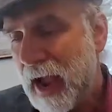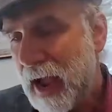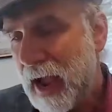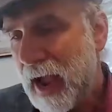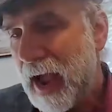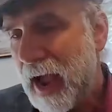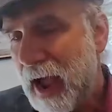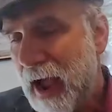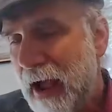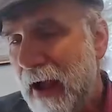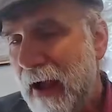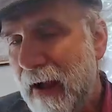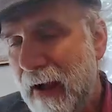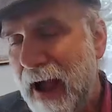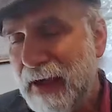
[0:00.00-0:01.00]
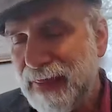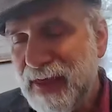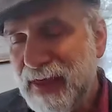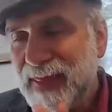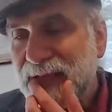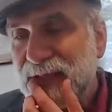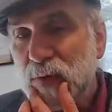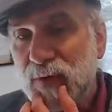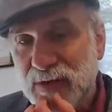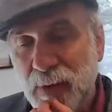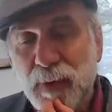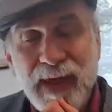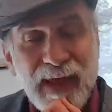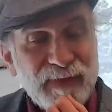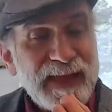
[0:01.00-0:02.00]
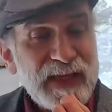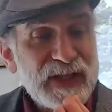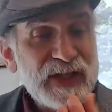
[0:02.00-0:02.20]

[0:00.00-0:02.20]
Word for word: the larger AI models. I think that's something we have to at